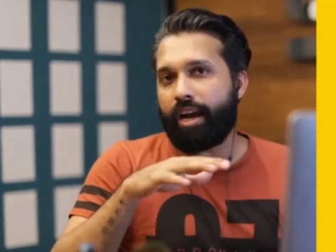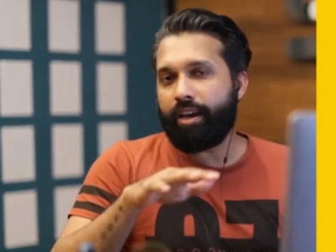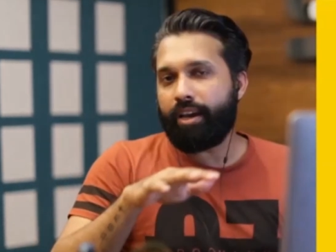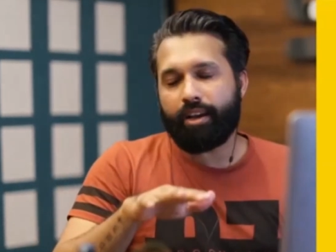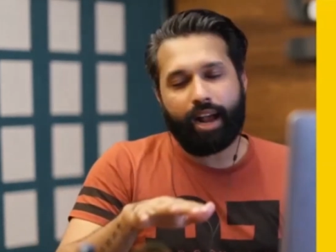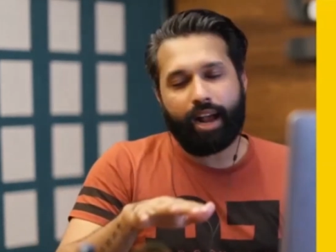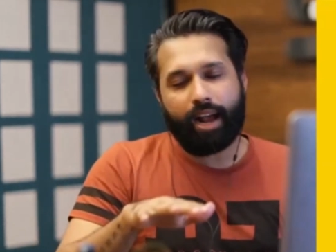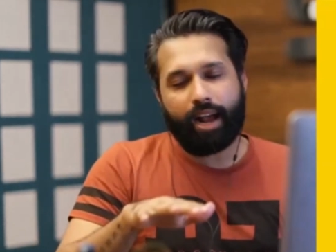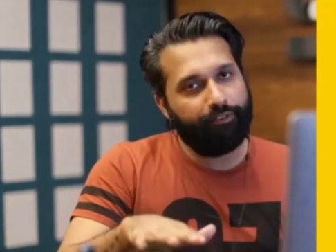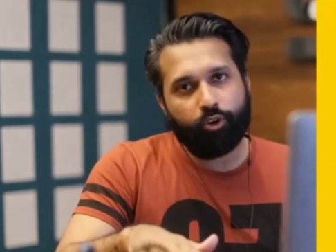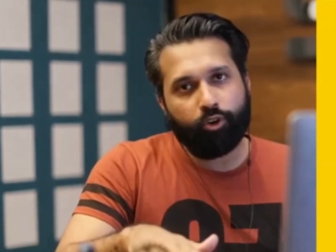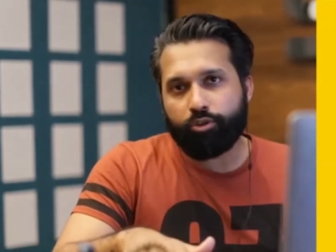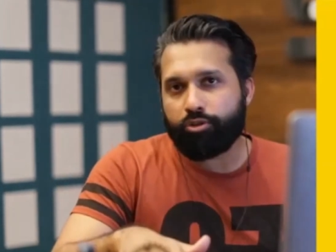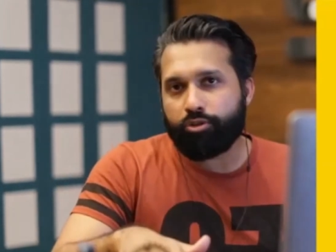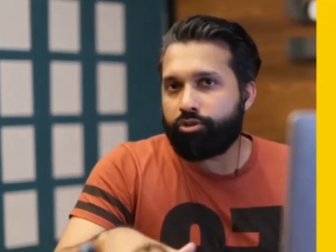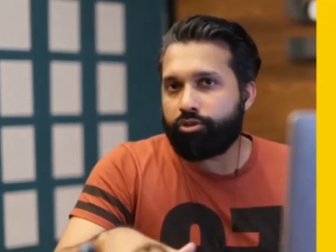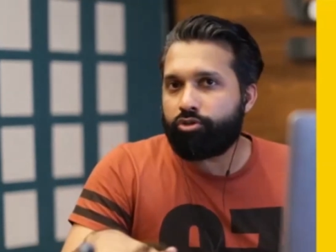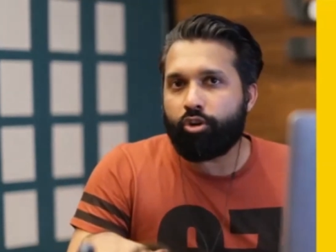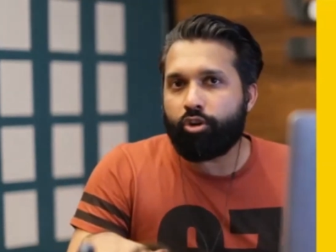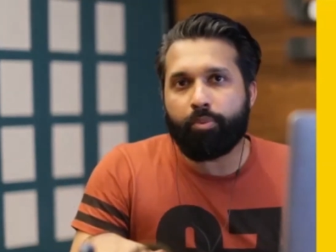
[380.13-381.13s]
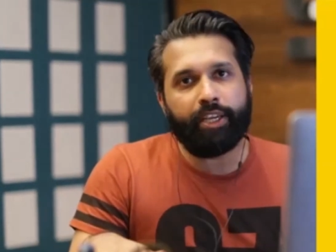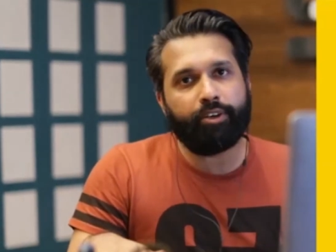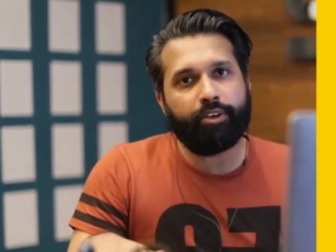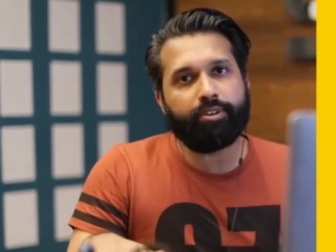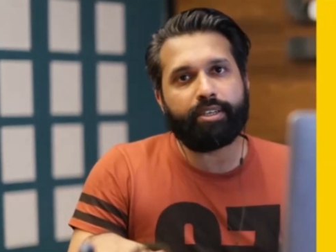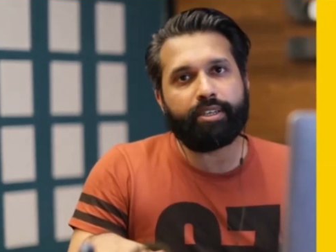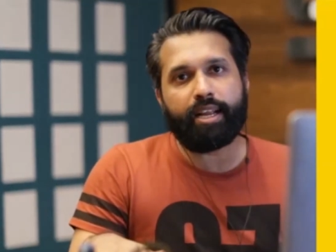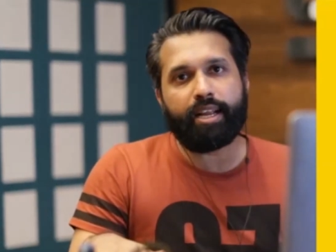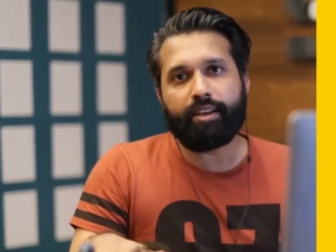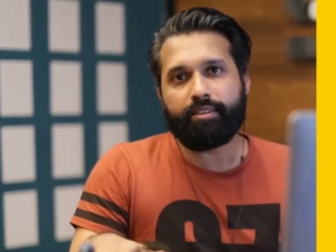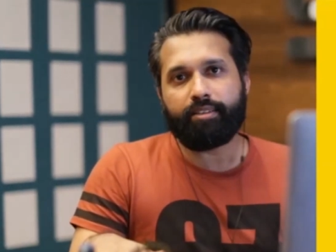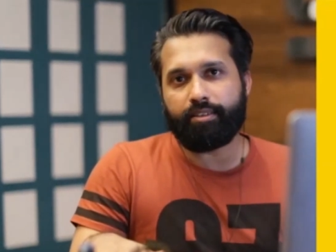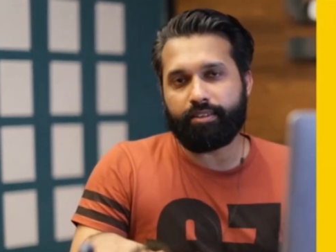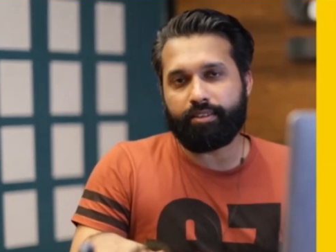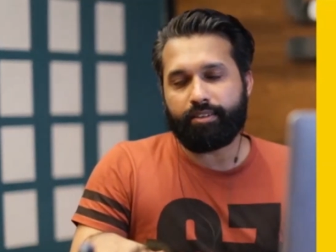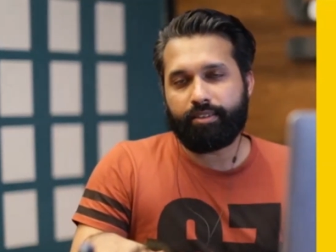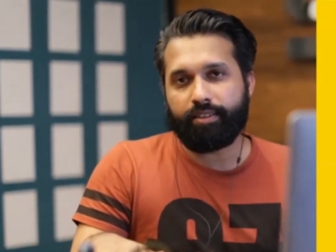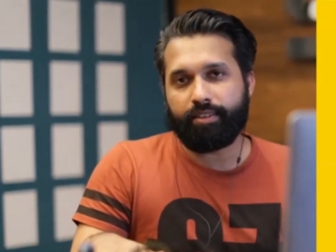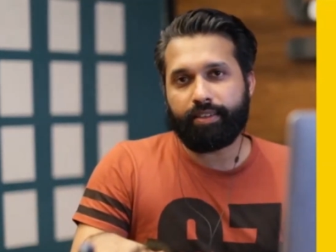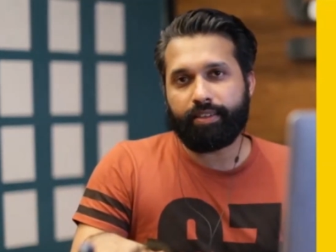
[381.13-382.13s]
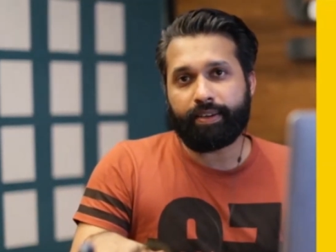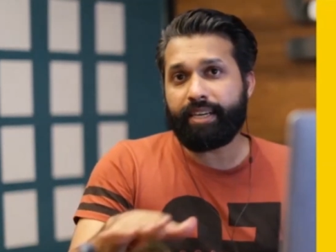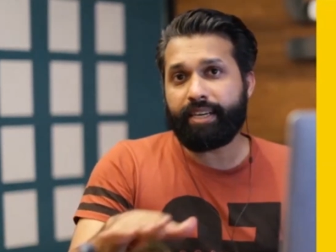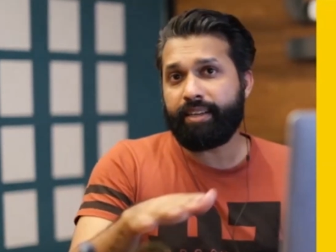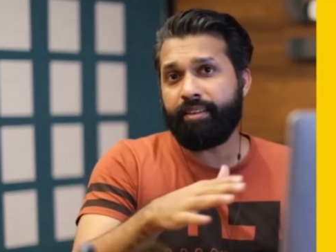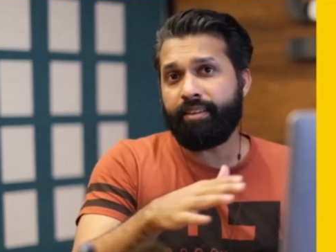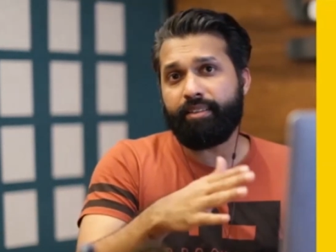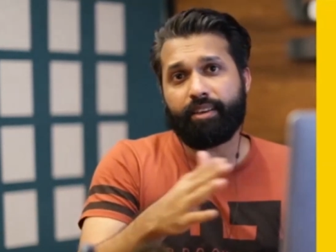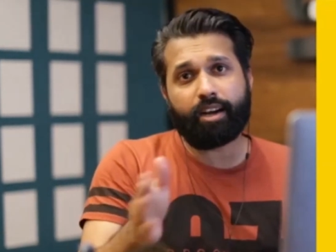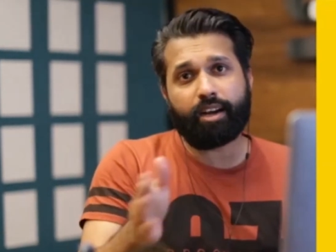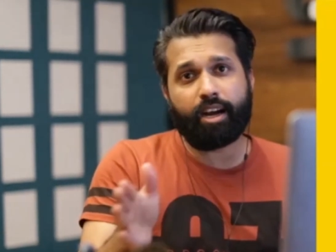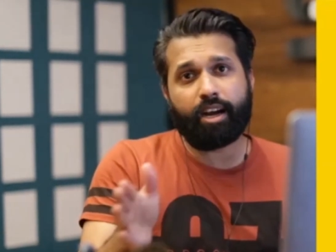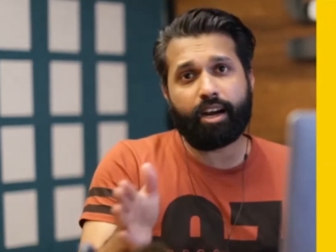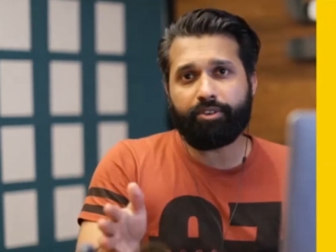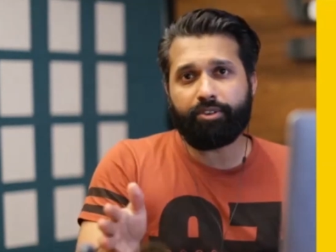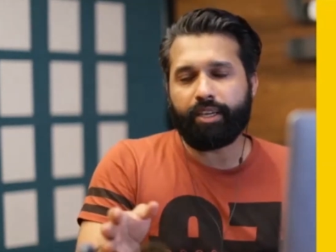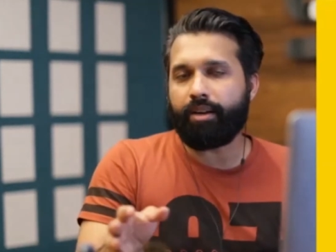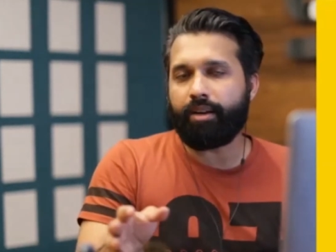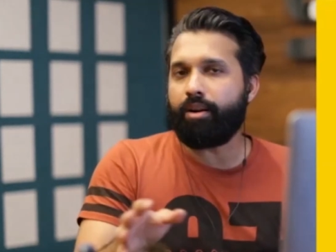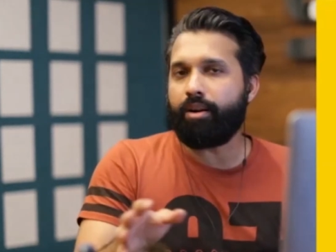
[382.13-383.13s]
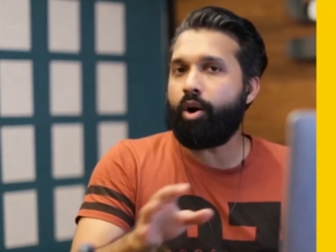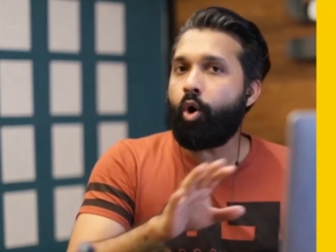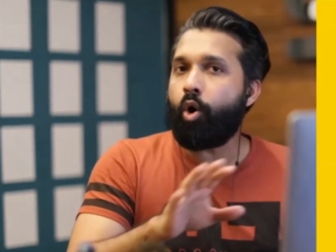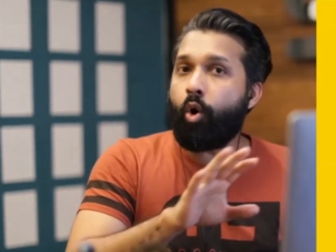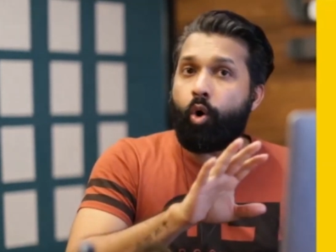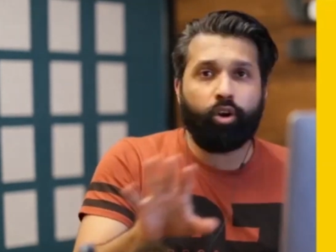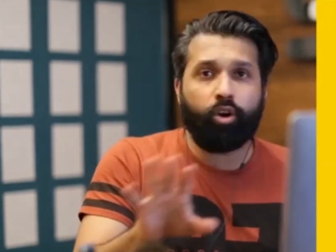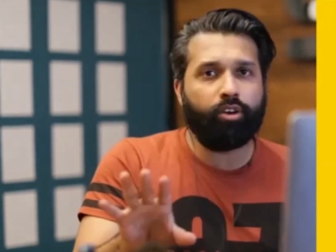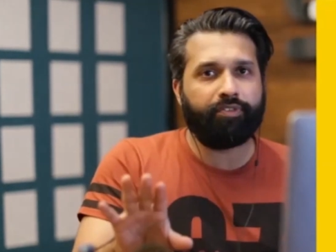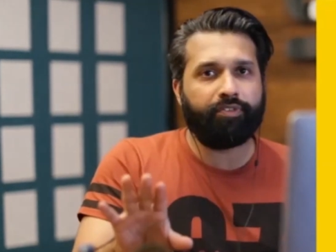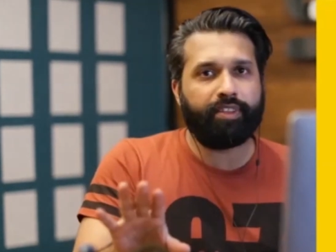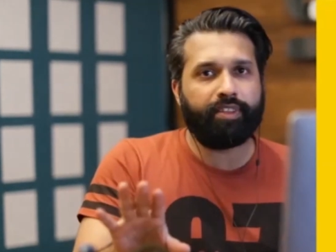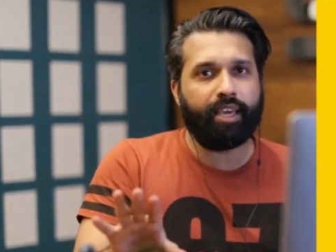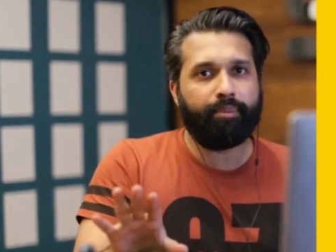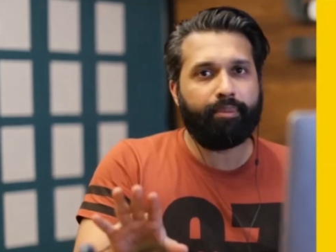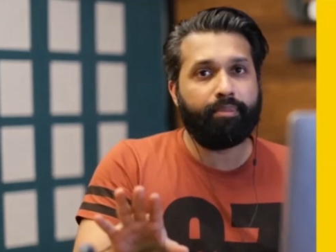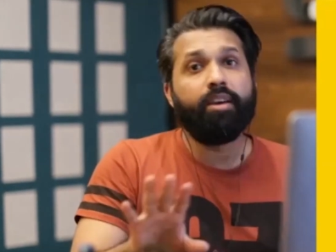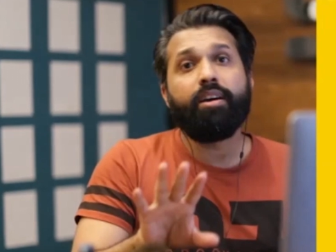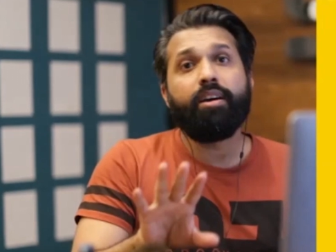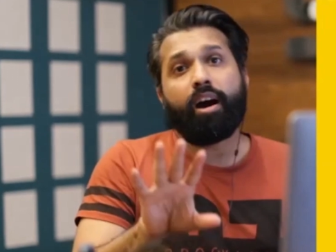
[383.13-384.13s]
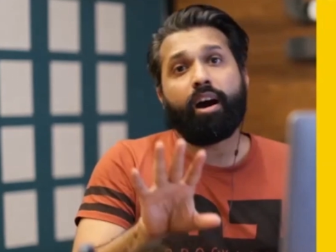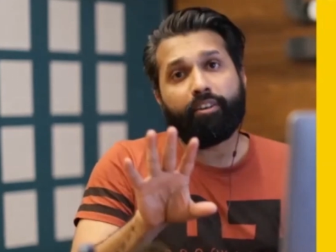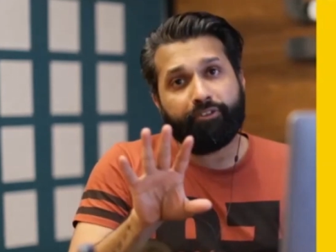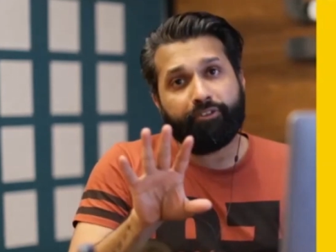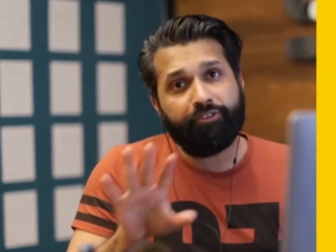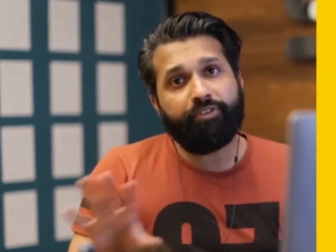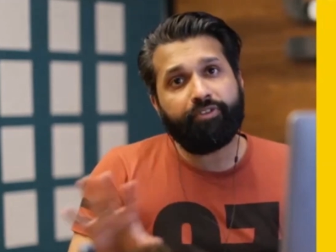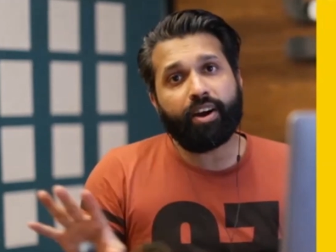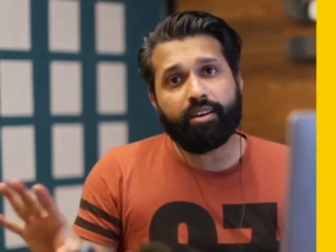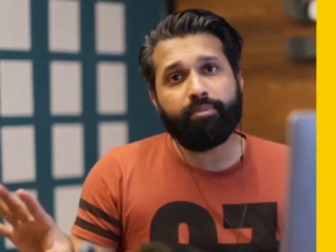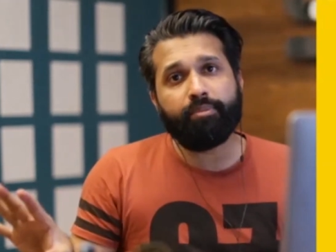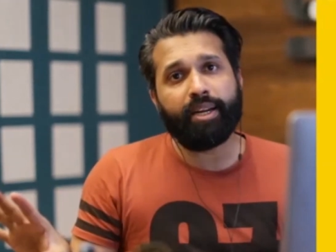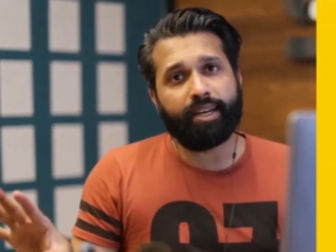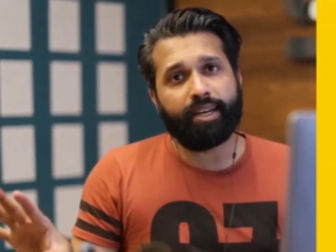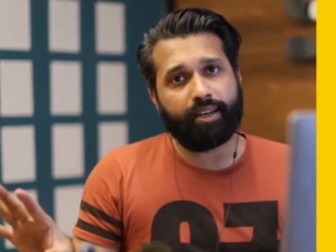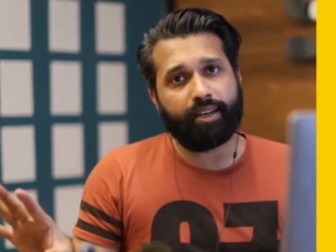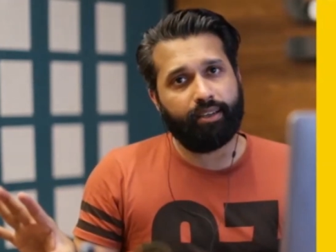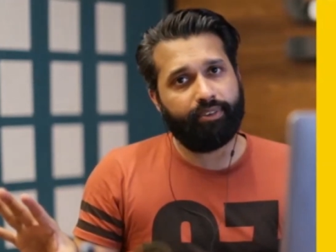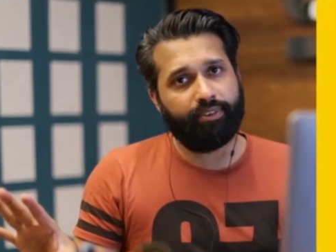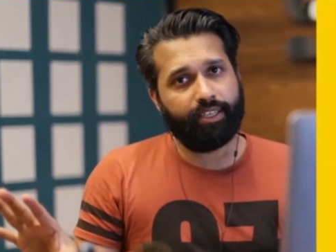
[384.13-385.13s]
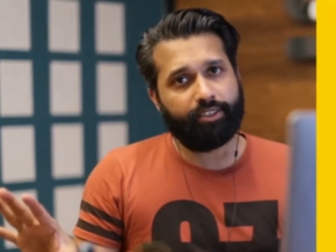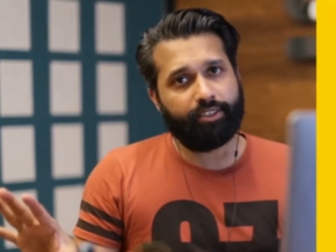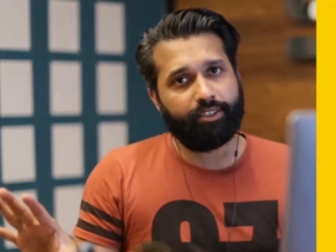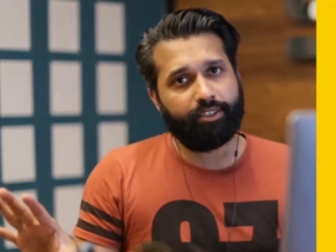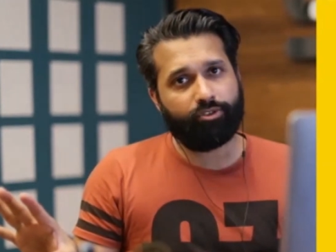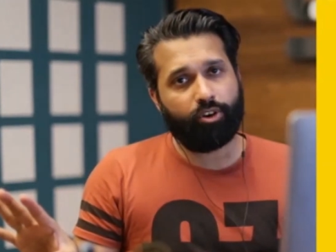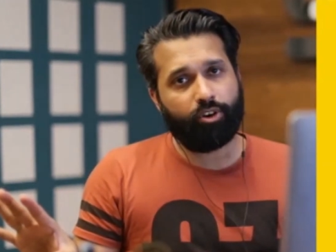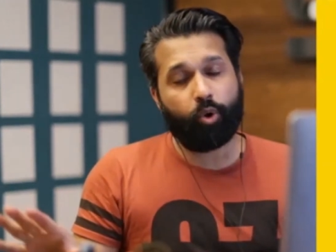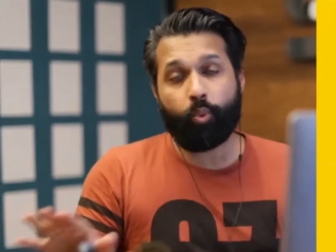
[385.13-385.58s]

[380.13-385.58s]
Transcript: I've known so many good dancers, right, in the country, and all of them are fundamentally very strong.